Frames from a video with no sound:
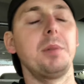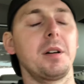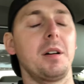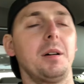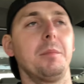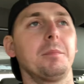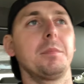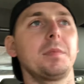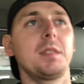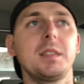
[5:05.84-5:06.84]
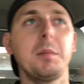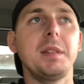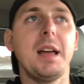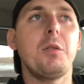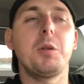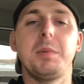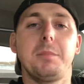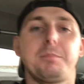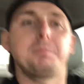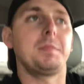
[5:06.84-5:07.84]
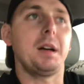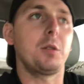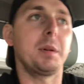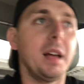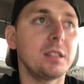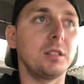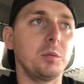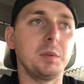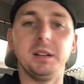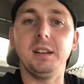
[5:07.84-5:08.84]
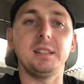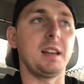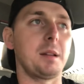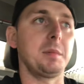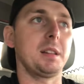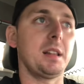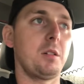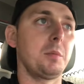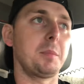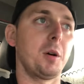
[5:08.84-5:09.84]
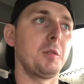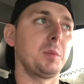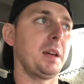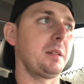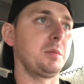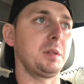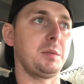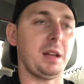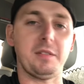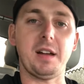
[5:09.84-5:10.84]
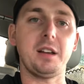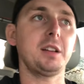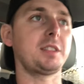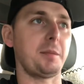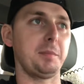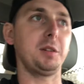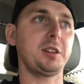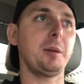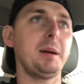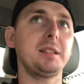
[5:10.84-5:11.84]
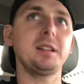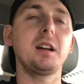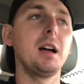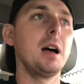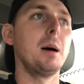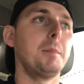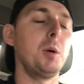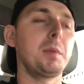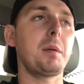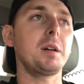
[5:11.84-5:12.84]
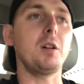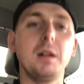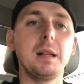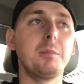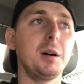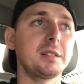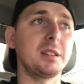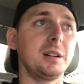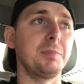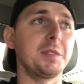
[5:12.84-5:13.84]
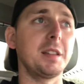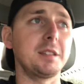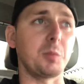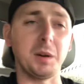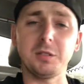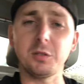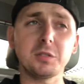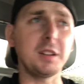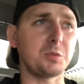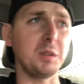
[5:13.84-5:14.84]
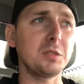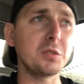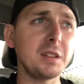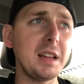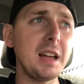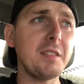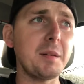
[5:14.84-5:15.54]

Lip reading: I mean, that would have been excellent. We needed that. I mean, that would have been perfect. We have allies, set up a military base there. Boom, there we go. Plus the resources, natural resources they have.